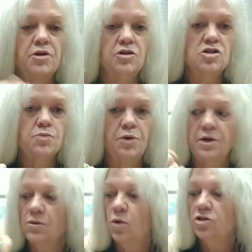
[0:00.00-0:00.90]
You can just
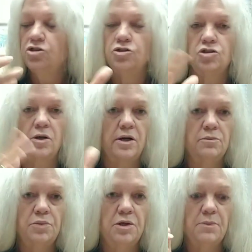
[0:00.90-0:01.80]
wash your jar
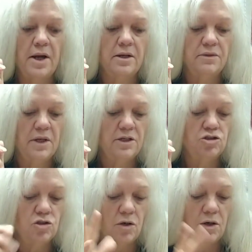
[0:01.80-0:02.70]
out and put it back in
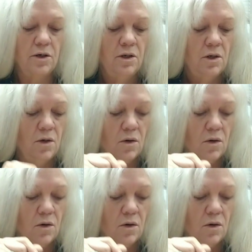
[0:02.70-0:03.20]
that jar,